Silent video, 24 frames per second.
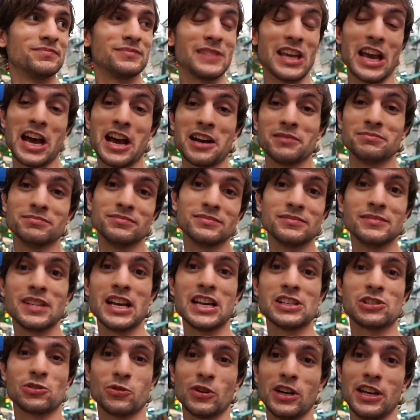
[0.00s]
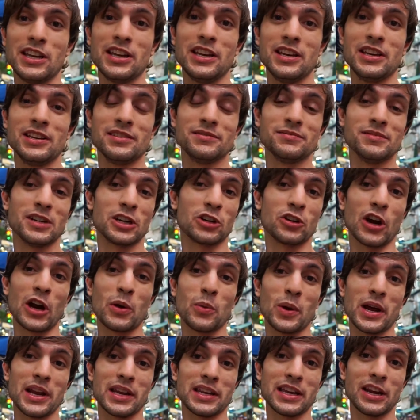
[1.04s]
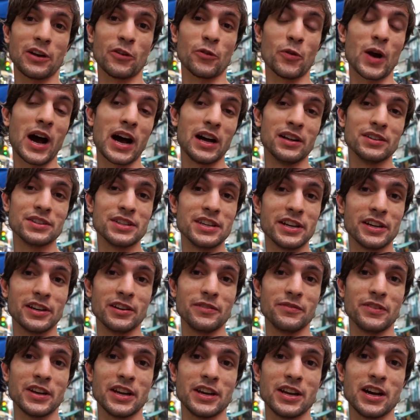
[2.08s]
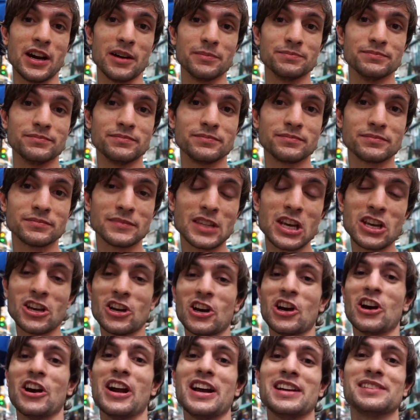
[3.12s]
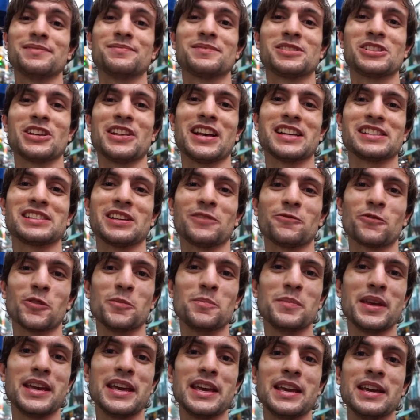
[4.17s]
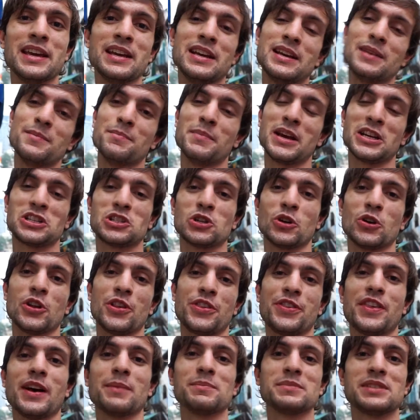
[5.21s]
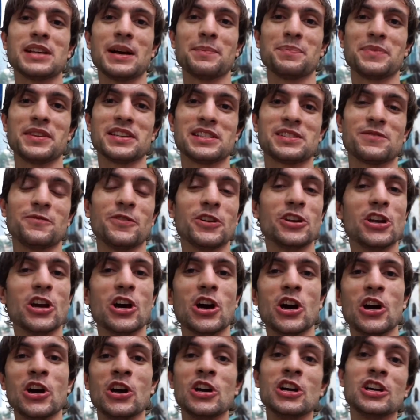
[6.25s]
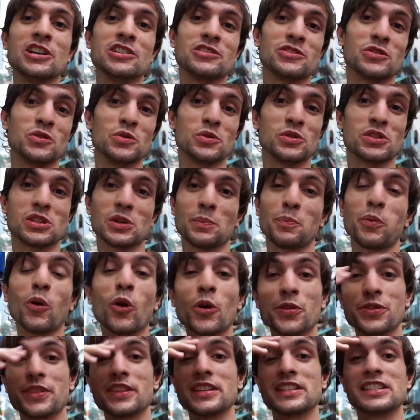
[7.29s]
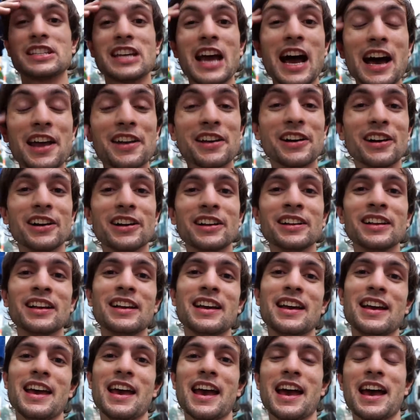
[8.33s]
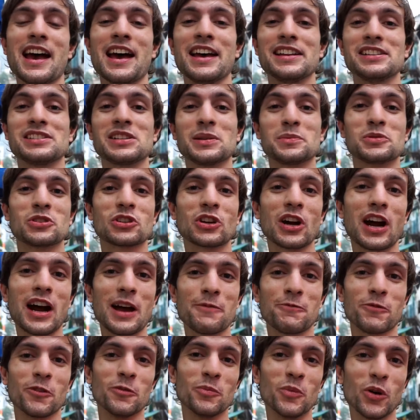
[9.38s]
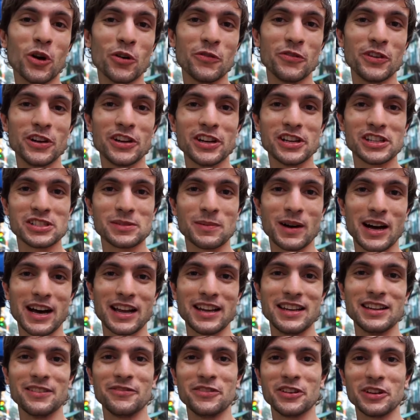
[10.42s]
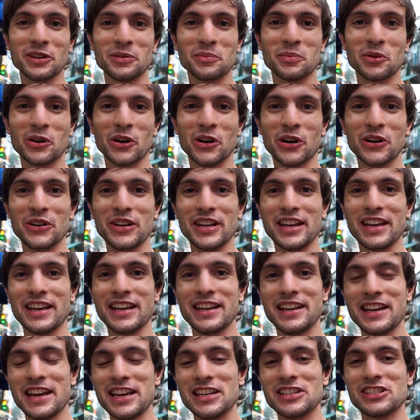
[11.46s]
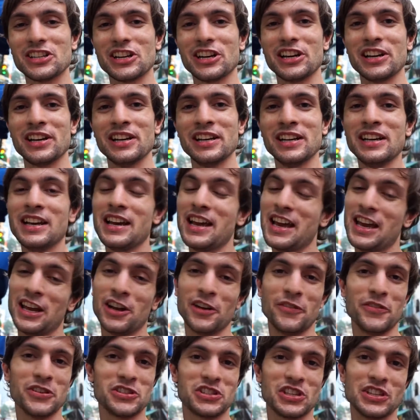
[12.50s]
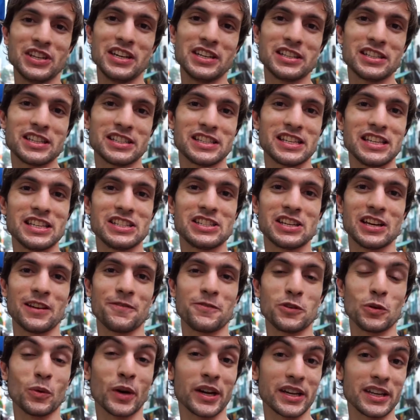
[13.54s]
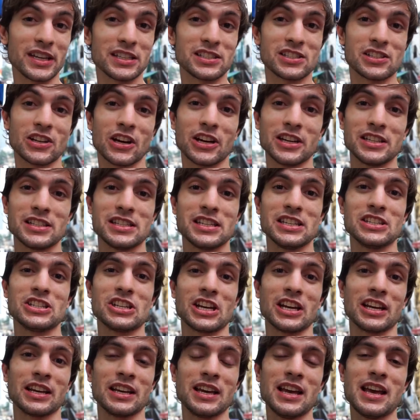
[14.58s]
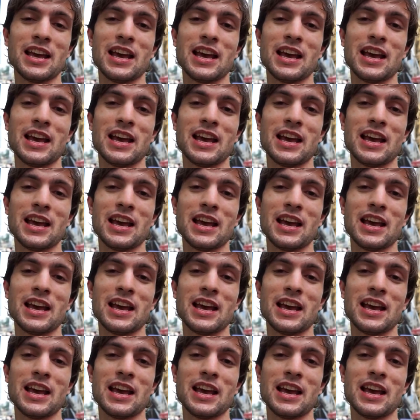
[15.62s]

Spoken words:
yeah, it's really a great way to get around here in Vietnam. All right, so that's it from me. Make sure to thumbs up this video to support the channel and subscribe for more videos about living abroad in Asia. Head over to Ninja Teacher if you want to get started teaching,